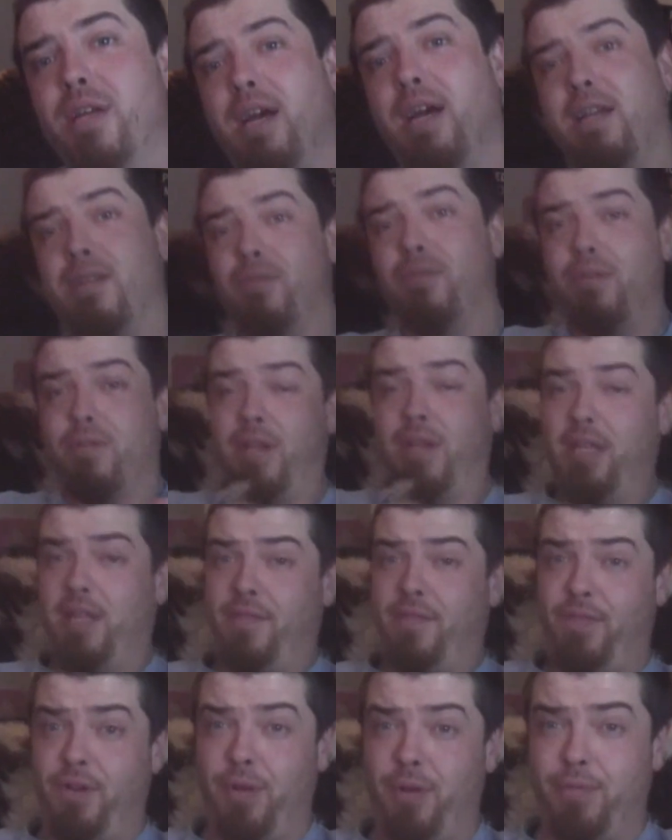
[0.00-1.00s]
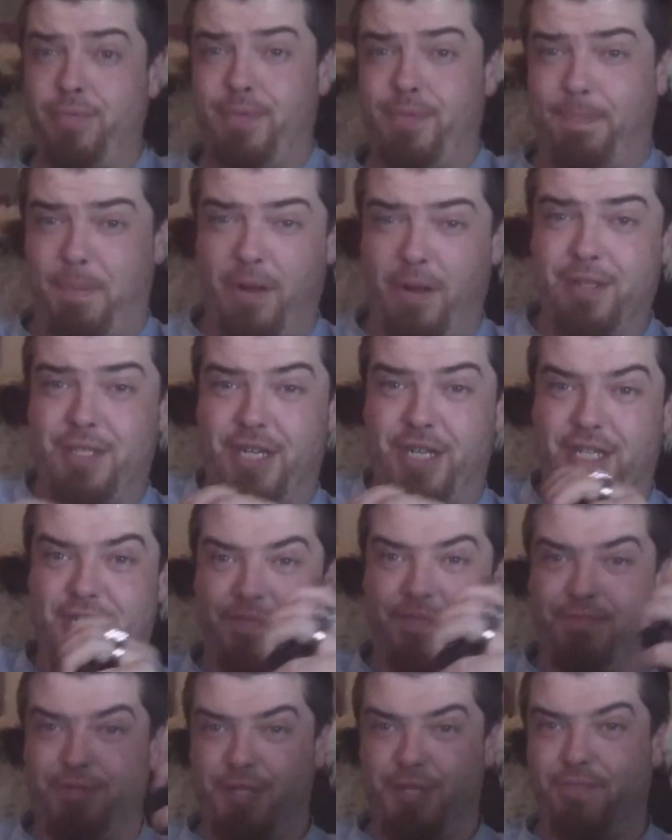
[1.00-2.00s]
I look like the villain
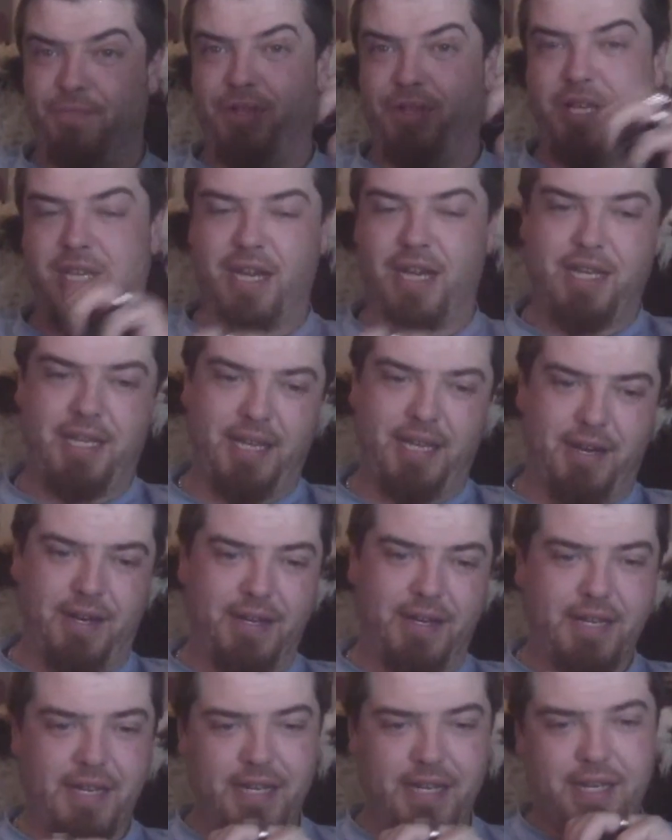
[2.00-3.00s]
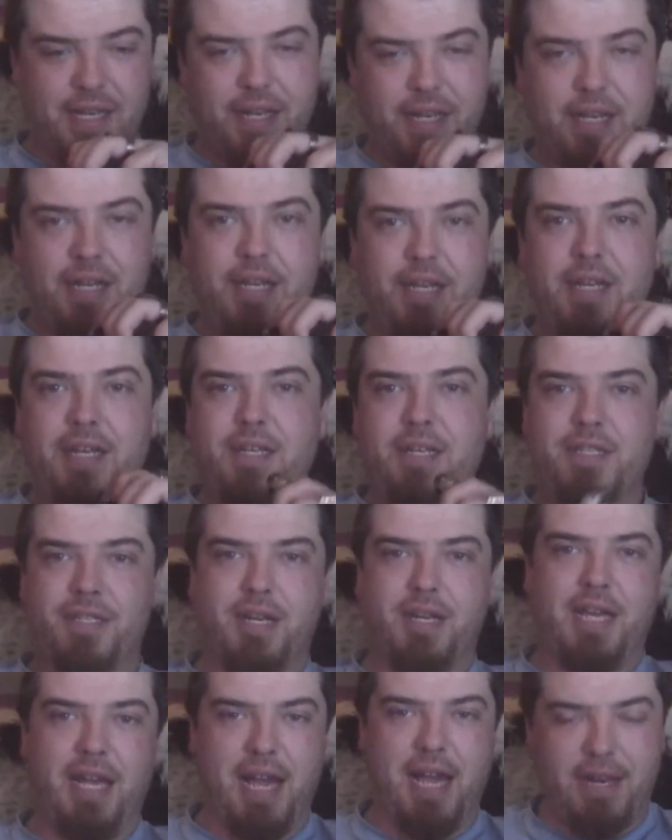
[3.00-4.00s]
apologising for something you can't hear. So
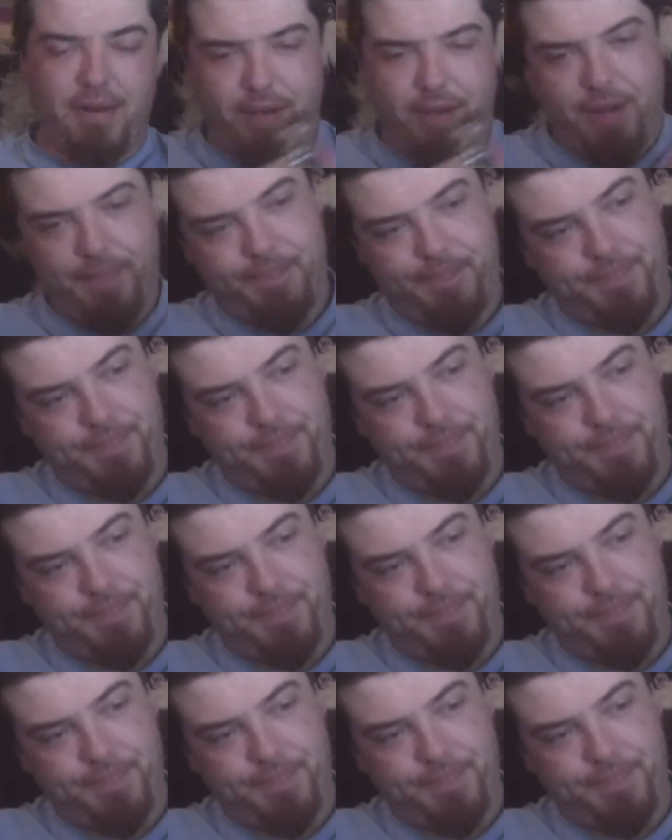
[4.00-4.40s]
anyway,